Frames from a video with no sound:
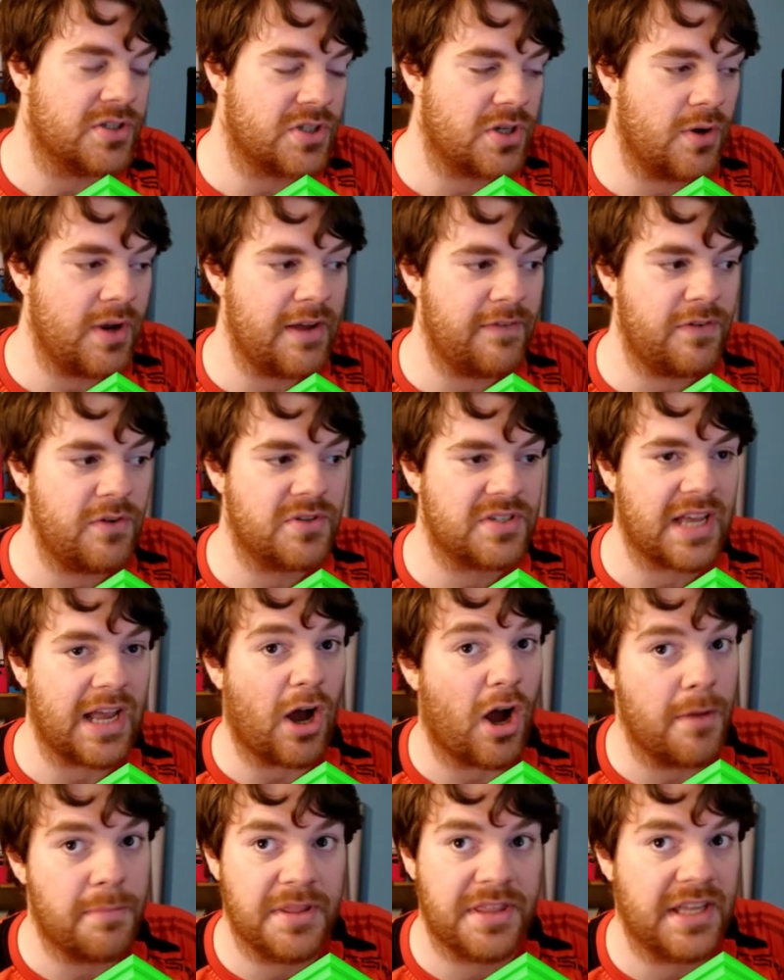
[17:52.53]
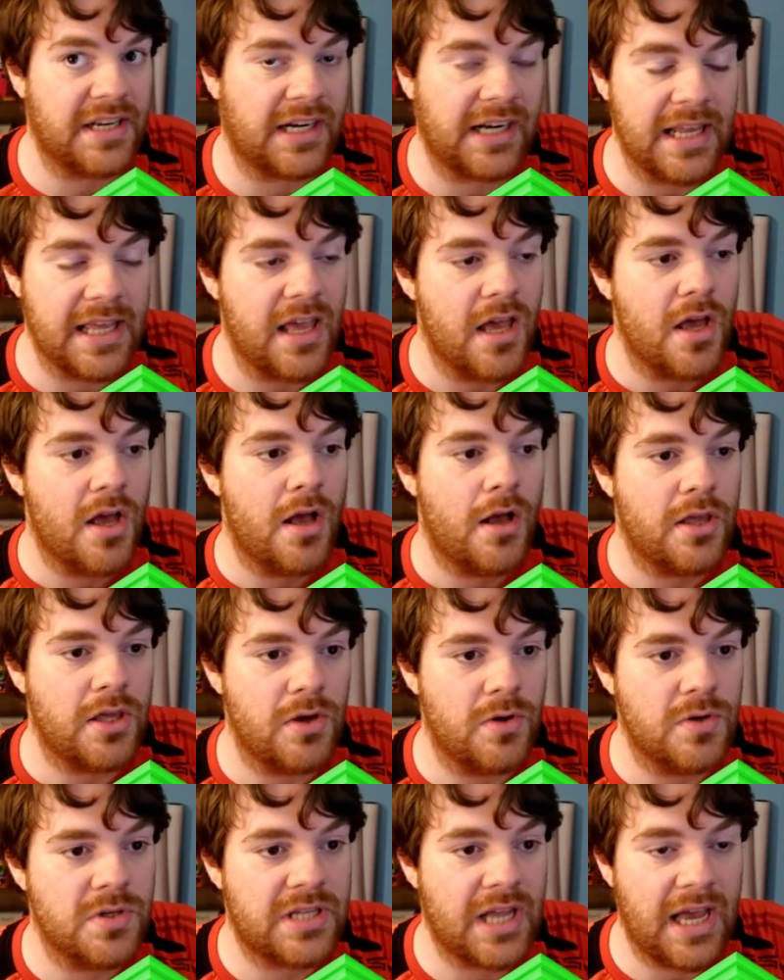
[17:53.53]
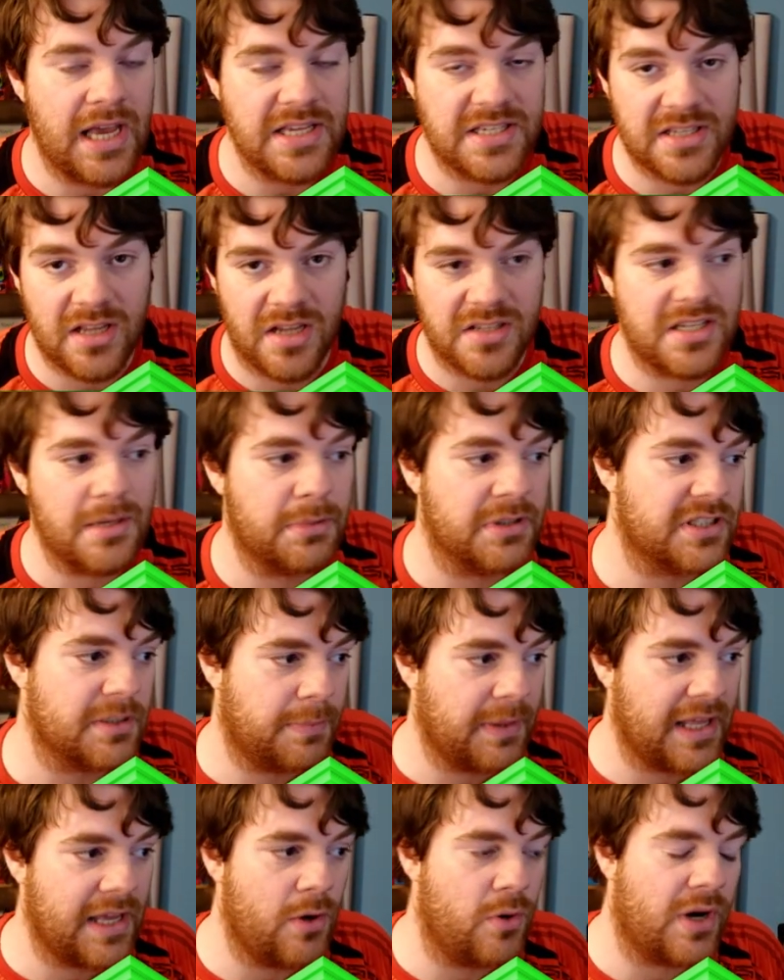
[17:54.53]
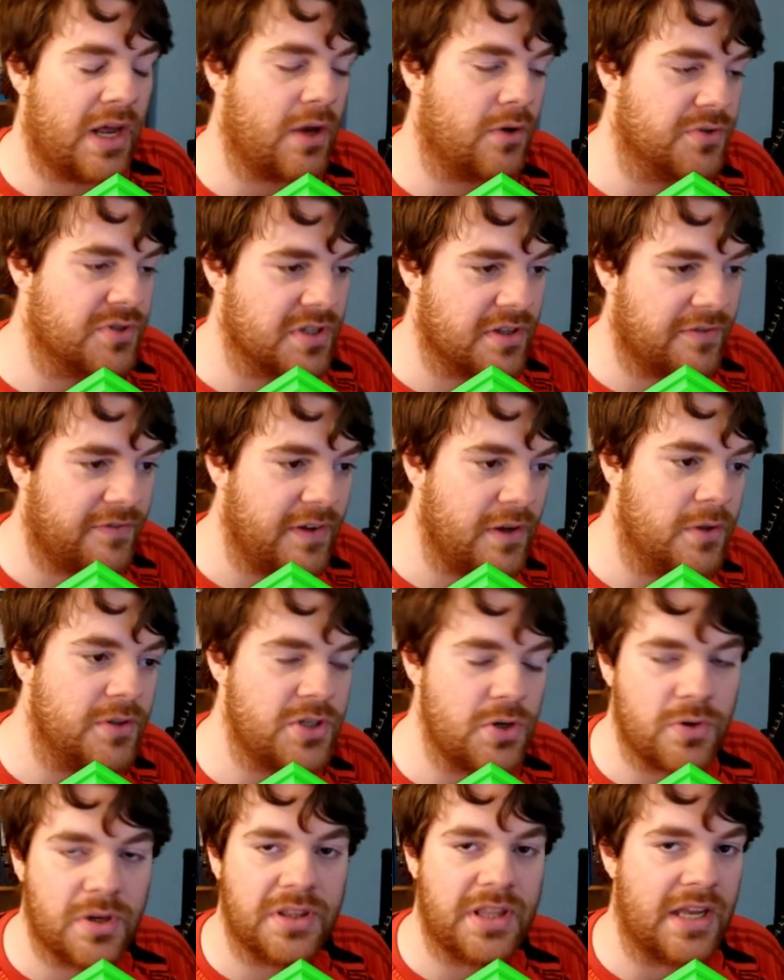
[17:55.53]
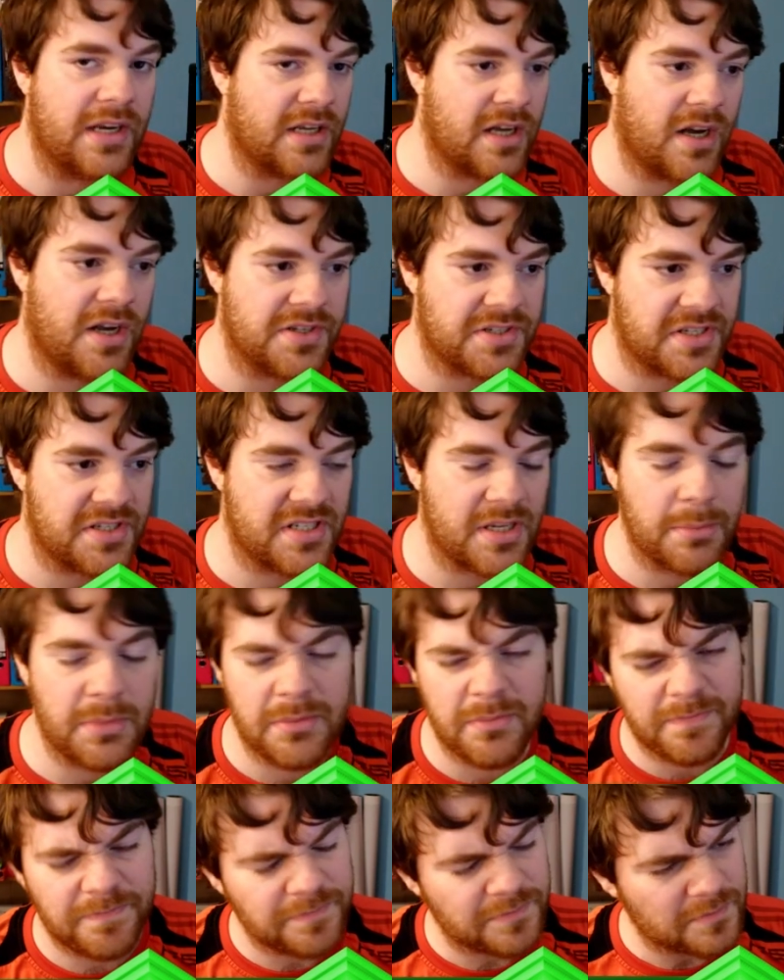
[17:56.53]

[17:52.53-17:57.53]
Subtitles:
So if you, say, hypothetically used a Star Sybil to play Unei onto the field, you could then cast a summon,